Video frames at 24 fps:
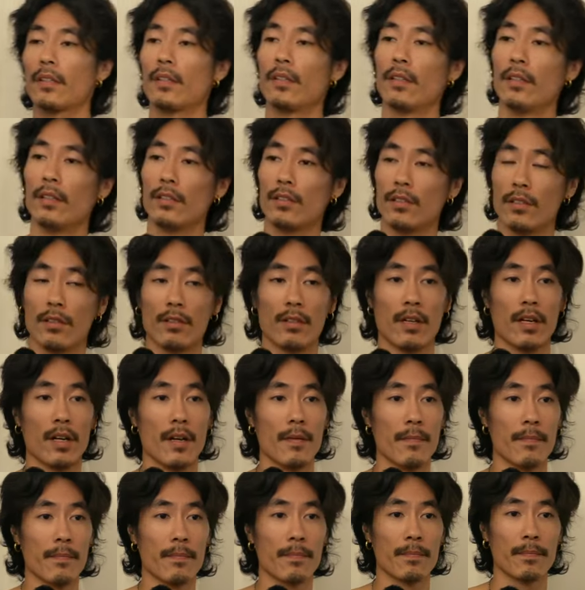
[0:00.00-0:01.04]
It's alright.
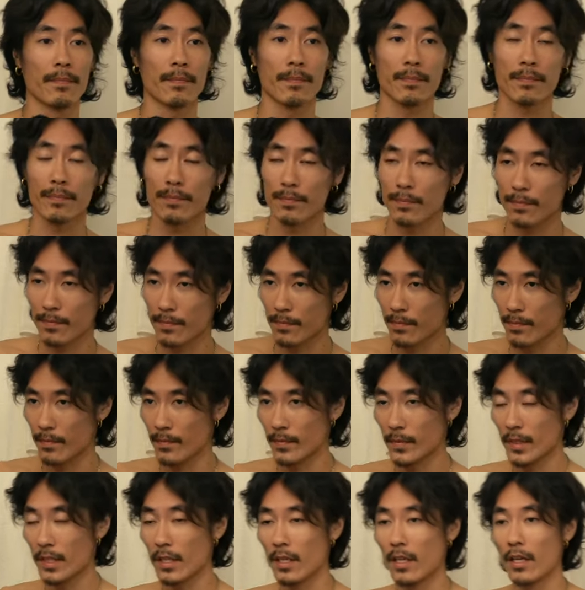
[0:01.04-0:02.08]

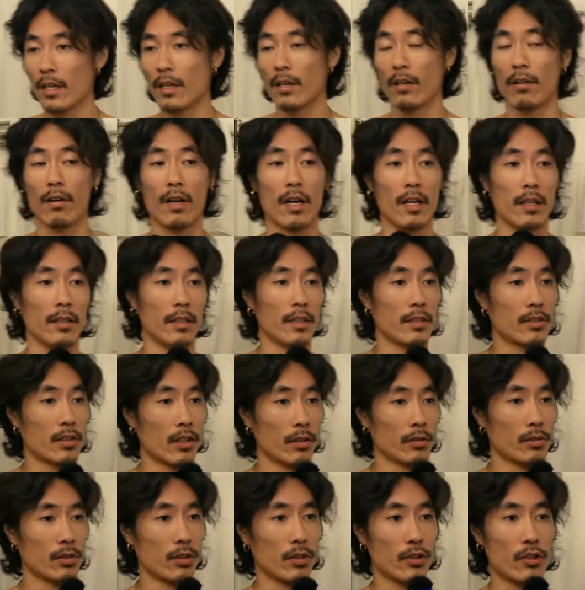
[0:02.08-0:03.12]
All right, let's
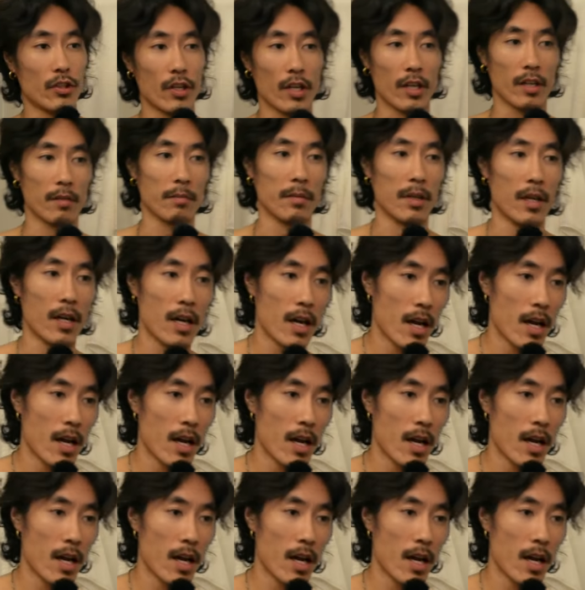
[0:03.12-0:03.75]
go to the gym.